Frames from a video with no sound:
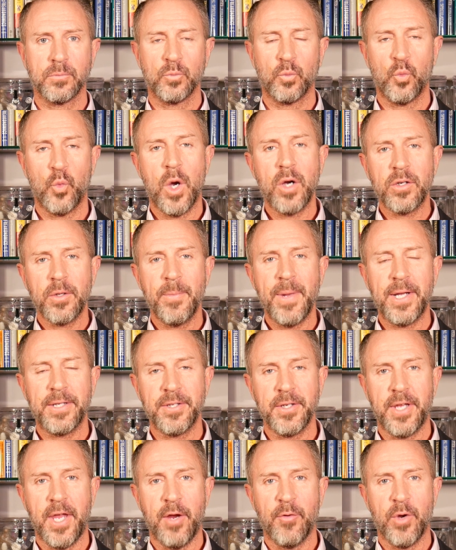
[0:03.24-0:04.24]
Welcome back
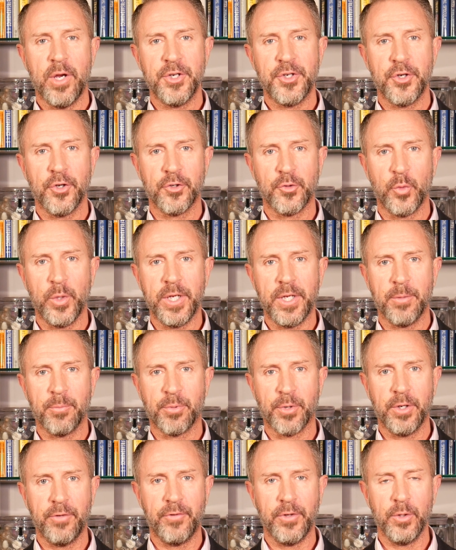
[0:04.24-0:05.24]
to K-Ratio's Week in
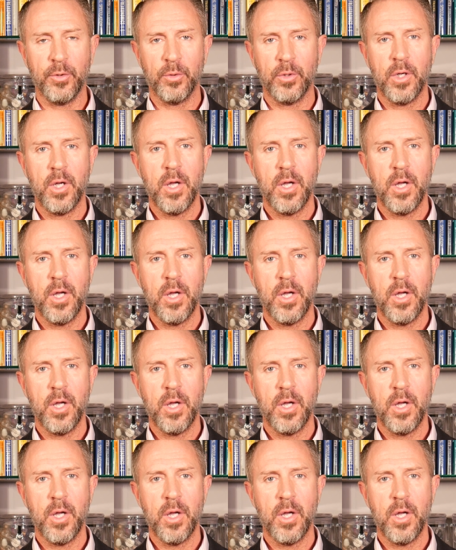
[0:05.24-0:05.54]
Preview.